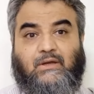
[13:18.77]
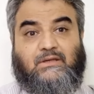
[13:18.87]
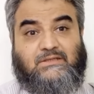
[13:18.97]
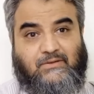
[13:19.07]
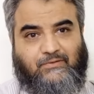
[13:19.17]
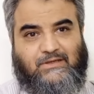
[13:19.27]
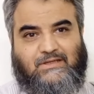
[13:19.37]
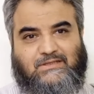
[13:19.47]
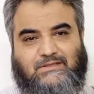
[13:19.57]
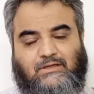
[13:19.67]

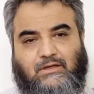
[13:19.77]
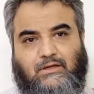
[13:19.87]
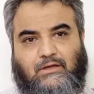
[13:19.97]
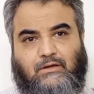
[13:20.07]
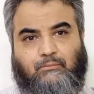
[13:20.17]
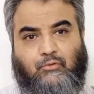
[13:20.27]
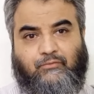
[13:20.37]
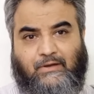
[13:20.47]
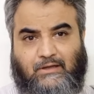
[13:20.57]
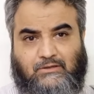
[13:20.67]
Syphilis
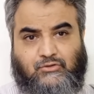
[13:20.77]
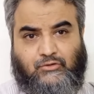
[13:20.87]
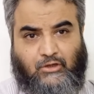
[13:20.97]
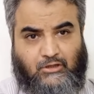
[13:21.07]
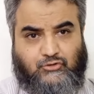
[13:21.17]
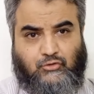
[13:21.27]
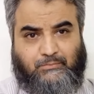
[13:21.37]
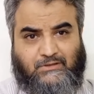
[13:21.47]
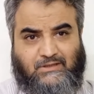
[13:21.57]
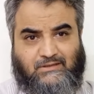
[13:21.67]
profile should also
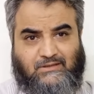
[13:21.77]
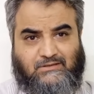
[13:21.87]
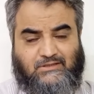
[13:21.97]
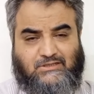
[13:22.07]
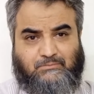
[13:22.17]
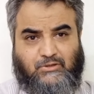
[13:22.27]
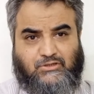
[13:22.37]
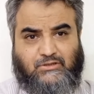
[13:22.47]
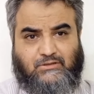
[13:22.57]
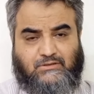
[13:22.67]
be done in these
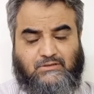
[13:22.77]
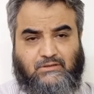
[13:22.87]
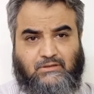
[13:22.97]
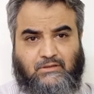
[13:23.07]
patients.